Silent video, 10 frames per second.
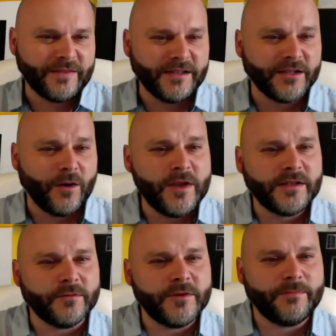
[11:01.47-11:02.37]
on a
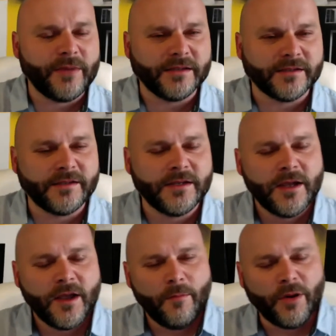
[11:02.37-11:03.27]
week-to-week basis.
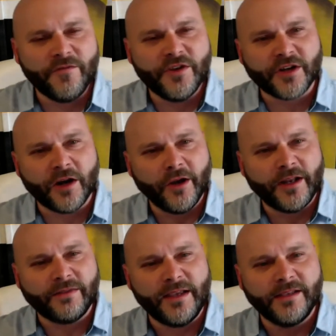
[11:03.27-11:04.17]
But if you start looking
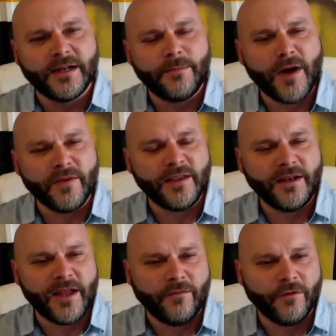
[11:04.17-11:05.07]
at things at a monthly
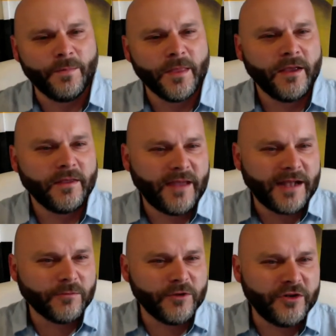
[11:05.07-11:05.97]
level,
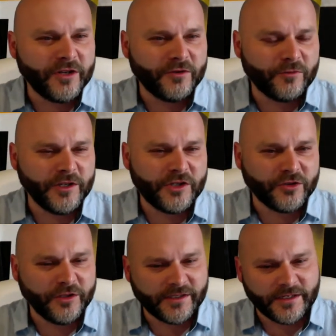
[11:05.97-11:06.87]
that's when you can really,
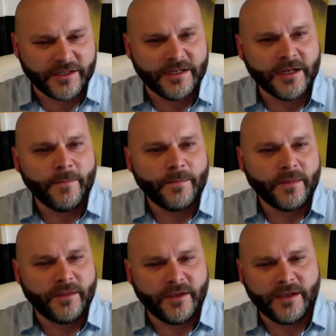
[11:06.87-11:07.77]
truly see
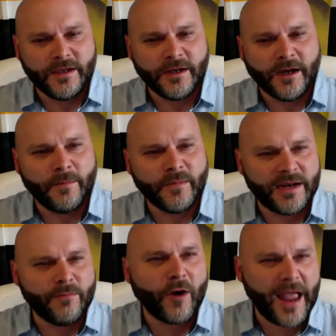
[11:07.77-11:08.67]
the get a
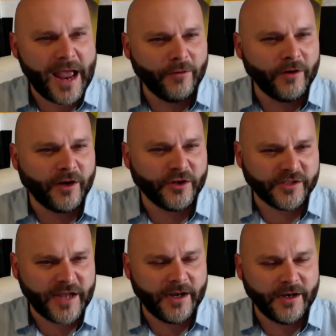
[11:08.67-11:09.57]
more handle and
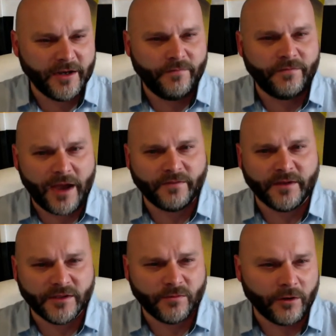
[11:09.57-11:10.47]
understanding of how
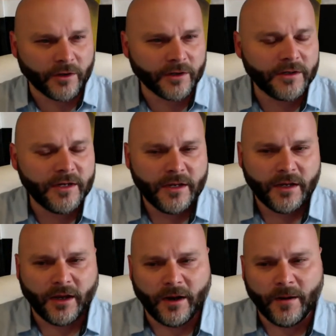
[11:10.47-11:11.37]
things work.
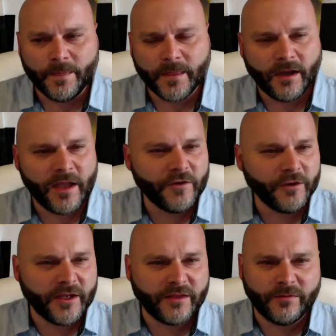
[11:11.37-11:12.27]
If you
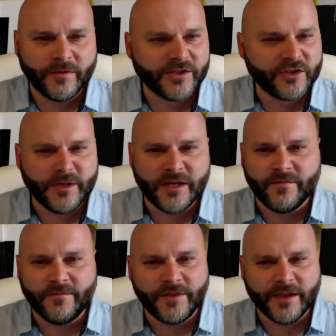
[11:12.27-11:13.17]
look at, there's too
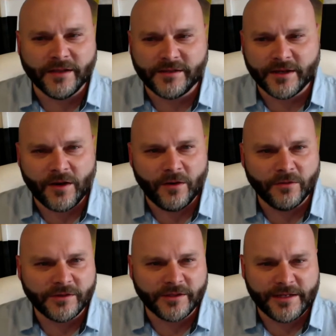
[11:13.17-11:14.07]
many things that
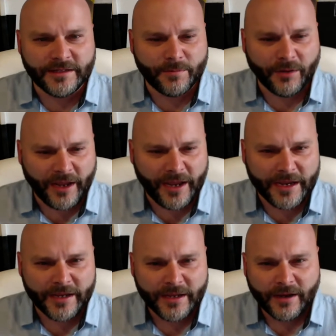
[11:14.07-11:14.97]
goes into
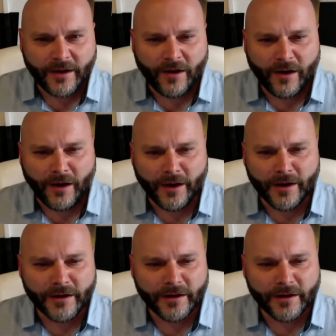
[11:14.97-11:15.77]
play on